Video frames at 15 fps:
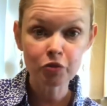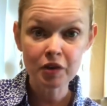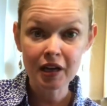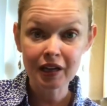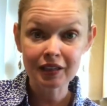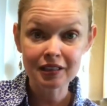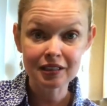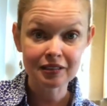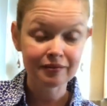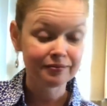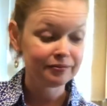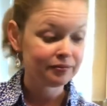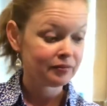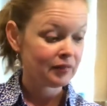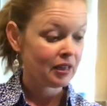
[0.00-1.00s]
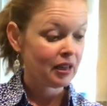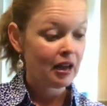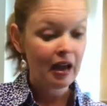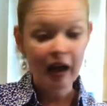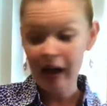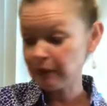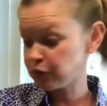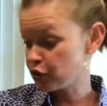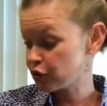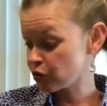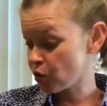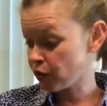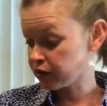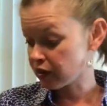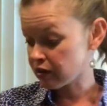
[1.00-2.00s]
do next, I'm just
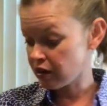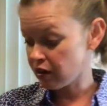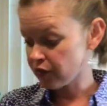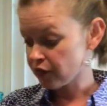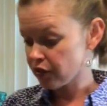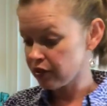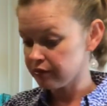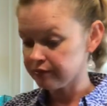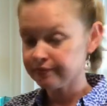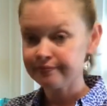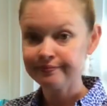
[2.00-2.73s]
going to cover it,